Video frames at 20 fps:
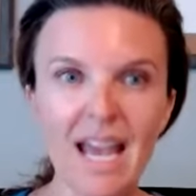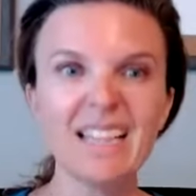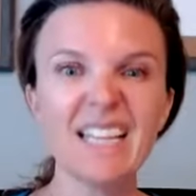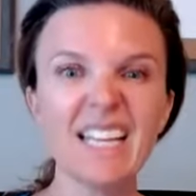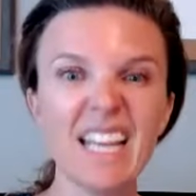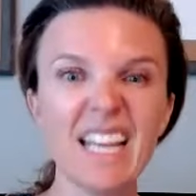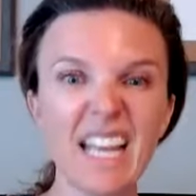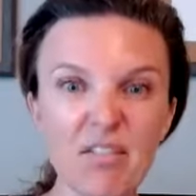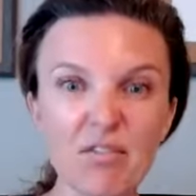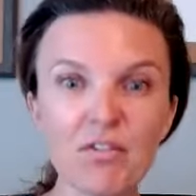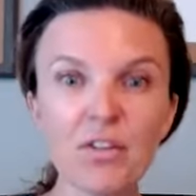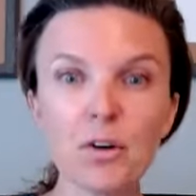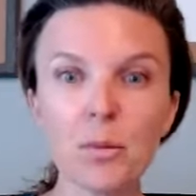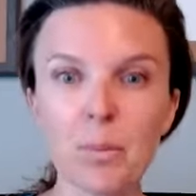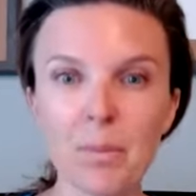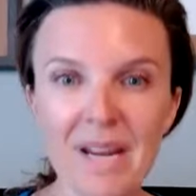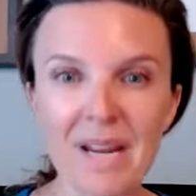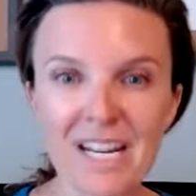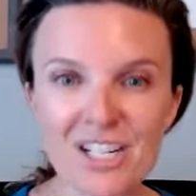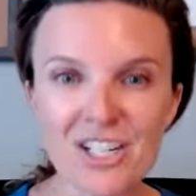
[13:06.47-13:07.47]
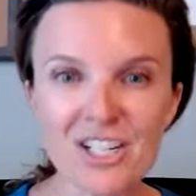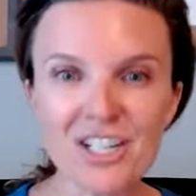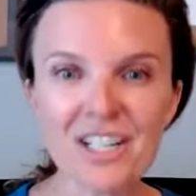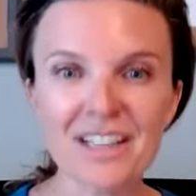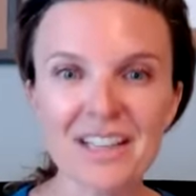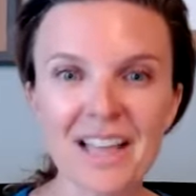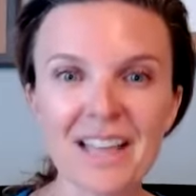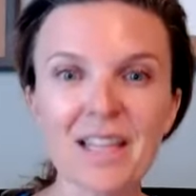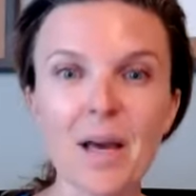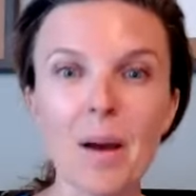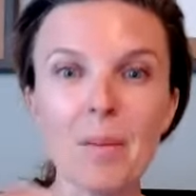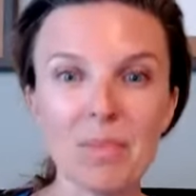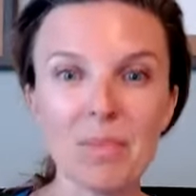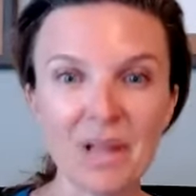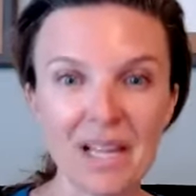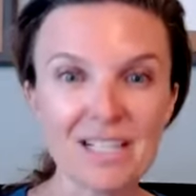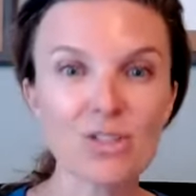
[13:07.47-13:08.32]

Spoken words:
and the information that that